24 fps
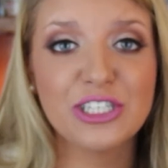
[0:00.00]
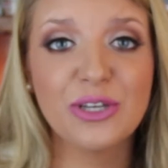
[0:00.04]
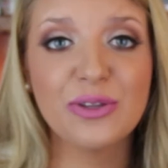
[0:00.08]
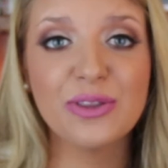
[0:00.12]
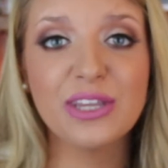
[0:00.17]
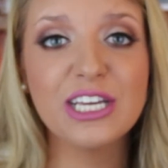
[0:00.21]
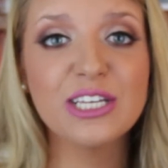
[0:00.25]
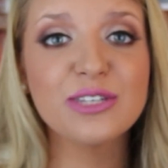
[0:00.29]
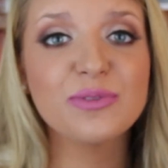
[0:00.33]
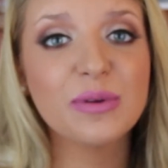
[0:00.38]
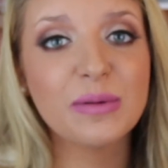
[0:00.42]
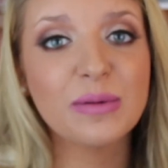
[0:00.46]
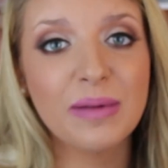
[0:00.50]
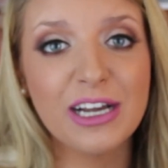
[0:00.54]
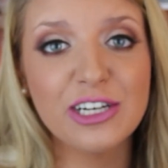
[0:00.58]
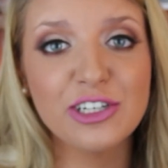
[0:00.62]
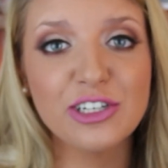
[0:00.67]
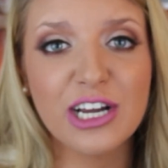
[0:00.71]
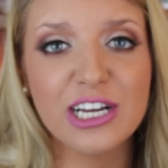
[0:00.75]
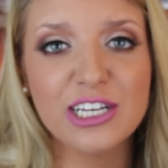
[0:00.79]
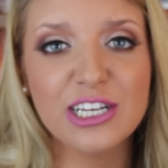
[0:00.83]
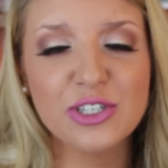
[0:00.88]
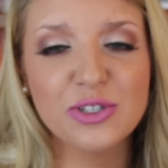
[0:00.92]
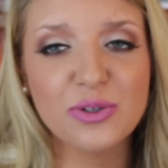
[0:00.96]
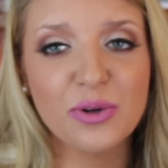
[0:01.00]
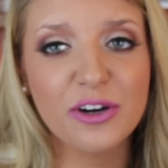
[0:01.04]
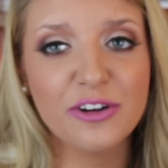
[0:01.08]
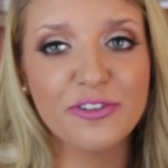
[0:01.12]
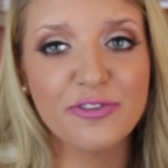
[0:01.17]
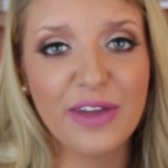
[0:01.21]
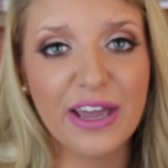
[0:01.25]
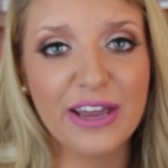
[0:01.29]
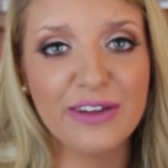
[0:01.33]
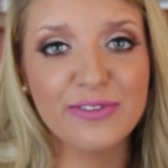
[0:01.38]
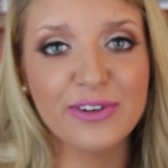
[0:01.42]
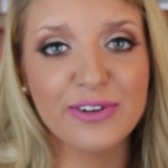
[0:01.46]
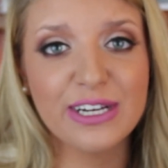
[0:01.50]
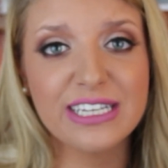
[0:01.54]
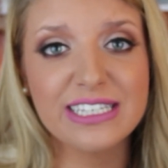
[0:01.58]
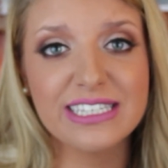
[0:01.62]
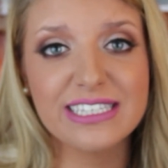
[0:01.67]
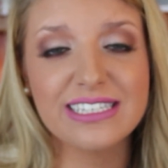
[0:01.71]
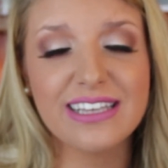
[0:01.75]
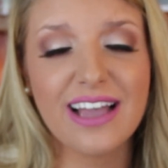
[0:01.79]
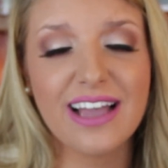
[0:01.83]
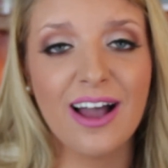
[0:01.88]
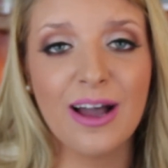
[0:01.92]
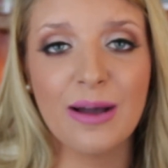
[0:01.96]
So these were my drugstore
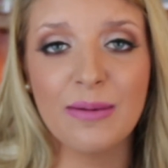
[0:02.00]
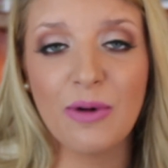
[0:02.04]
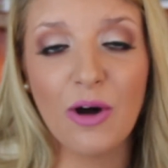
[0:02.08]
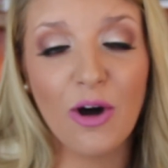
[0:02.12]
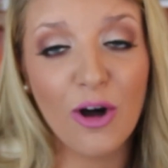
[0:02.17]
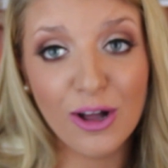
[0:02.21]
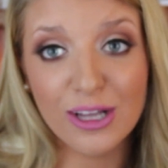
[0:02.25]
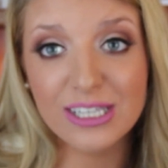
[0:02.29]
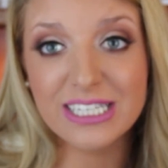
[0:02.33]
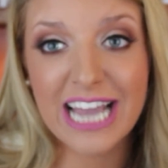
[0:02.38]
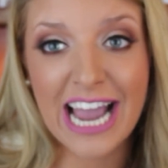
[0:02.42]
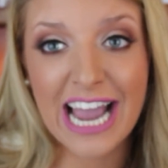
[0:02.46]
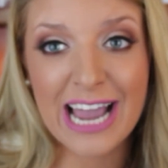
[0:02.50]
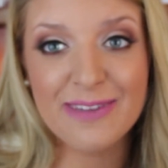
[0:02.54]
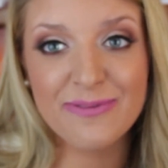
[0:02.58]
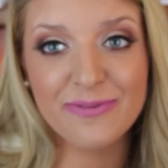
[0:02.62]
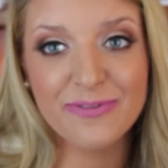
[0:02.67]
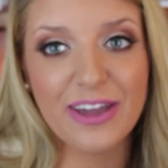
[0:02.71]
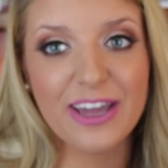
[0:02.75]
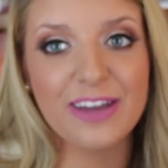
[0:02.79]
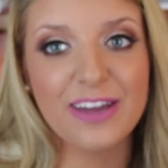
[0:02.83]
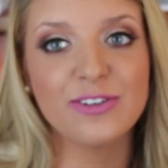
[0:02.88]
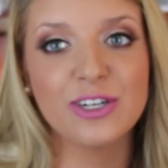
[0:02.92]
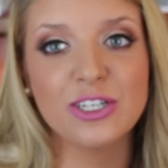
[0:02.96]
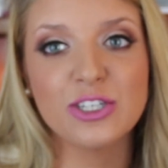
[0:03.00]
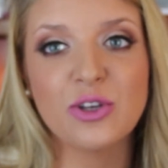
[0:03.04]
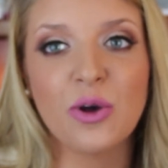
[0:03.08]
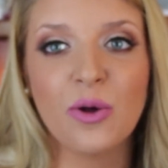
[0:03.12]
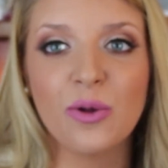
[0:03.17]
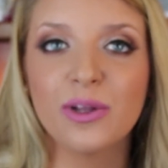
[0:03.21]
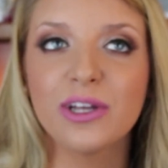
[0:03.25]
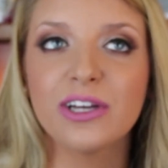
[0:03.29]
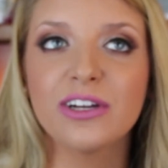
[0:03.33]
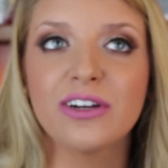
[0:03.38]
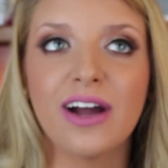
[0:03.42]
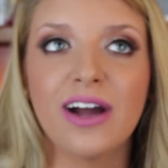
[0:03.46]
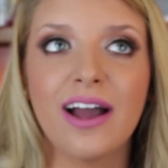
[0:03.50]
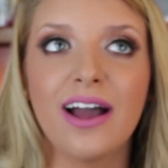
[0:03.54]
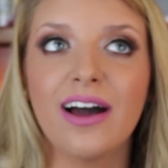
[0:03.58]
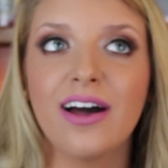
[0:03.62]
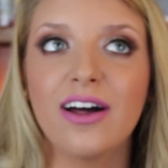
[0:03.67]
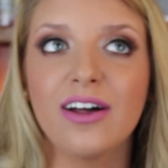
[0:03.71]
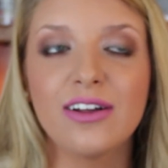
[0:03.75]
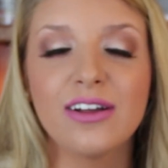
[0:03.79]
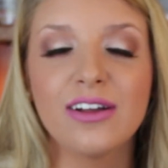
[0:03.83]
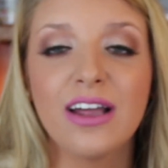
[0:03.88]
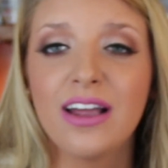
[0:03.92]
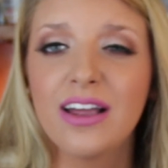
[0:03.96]
favorites, all-time favorites, Holy
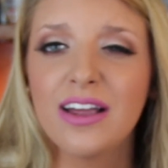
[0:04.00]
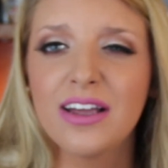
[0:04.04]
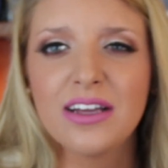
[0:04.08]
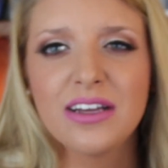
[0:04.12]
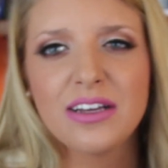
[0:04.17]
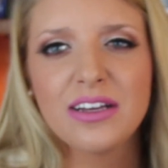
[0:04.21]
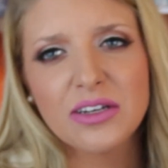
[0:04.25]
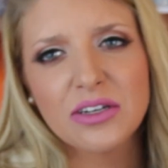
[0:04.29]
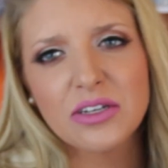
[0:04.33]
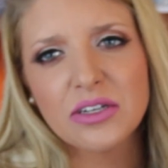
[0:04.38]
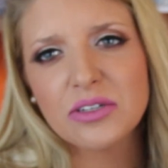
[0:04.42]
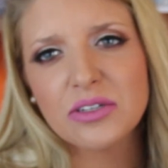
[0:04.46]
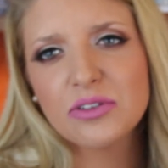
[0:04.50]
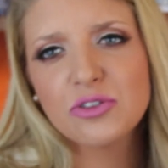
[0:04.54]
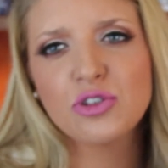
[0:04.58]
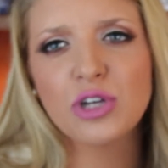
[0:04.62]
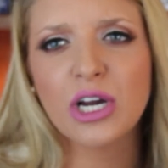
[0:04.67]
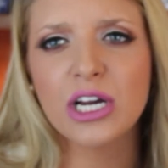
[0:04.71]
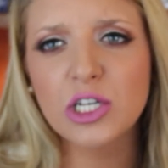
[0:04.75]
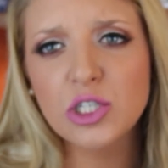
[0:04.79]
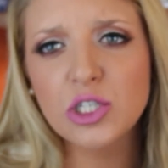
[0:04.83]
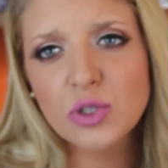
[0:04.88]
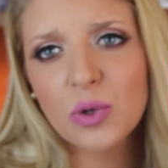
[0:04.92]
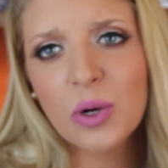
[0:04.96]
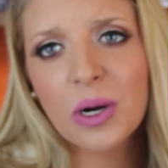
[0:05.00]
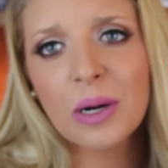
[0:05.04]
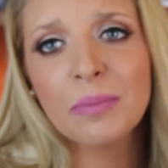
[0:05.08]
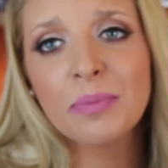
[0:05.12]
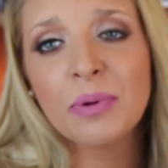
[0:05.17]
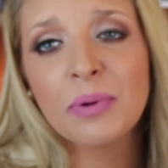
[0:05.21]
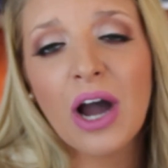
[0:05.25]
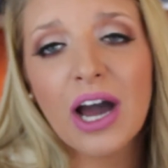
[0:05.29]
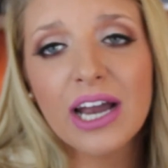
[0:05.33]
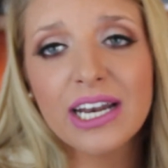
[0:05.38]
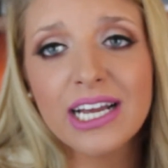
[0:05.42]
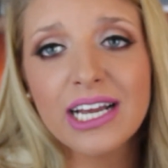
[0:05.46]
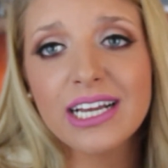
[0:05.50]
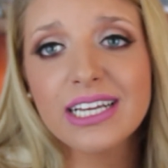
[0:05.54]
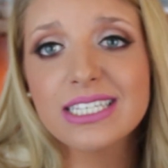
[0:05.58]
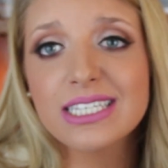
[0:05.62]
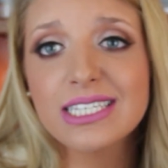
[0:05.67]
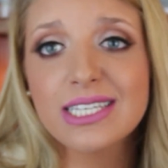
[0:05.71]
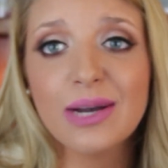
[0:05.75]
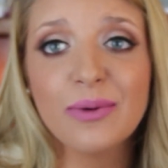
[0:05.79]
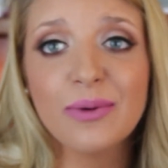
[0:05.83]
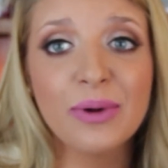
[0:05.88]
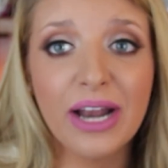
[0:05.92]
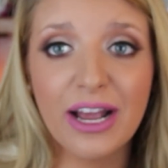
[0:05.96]
Grail, drugstore
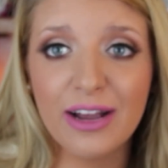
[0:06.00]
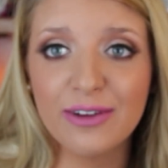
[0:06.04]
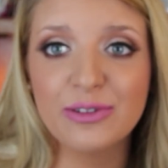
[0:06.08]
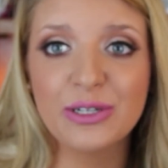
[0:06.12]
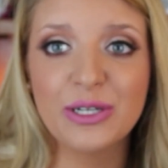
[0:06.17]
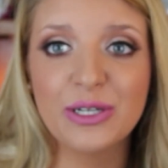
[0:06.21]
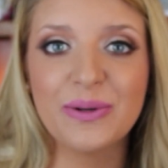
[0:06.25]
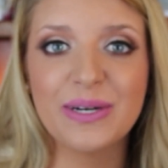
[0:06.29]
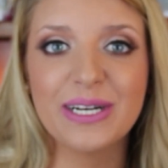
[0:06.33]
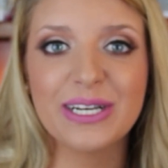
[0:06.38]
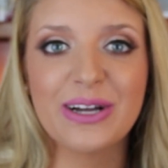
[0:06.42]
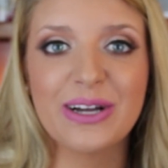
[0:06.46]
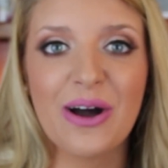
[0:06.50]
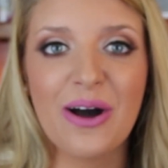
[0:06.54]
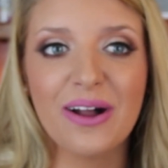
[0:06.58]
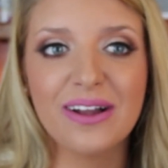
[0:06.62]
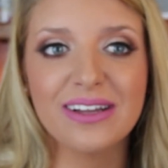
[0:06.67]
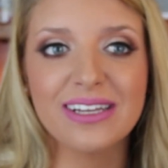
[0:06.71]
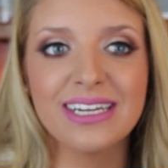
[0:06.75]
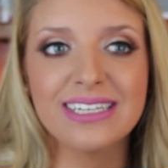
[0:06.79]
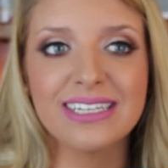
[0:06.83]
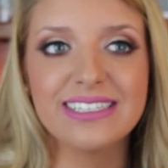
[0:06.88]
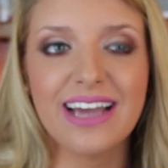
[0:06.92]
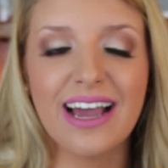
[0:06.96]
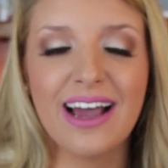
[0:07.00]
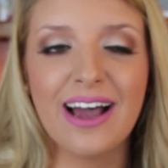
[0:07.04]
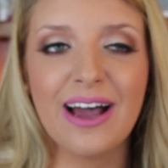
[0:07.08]
products, whatever you want to call it.